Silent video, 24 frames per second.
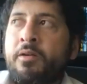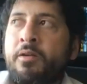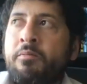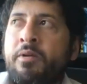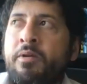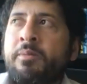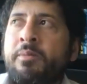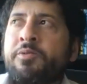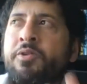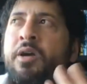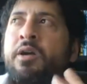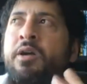
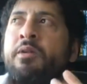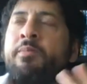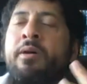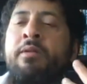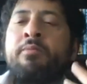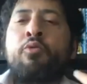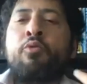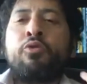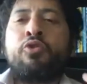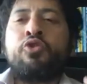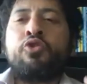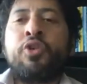But I'm talking about a
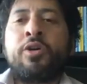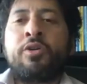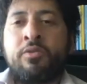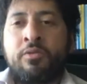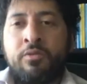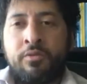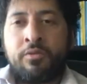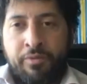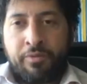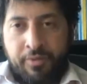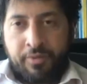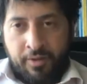more
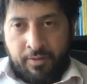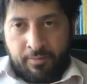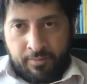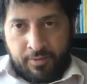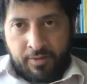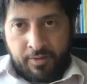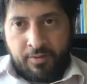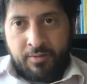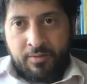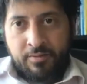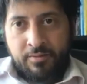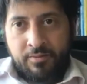general theme
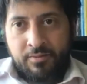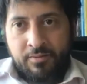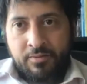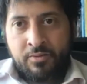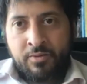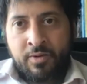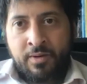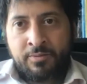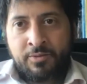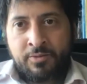here, right?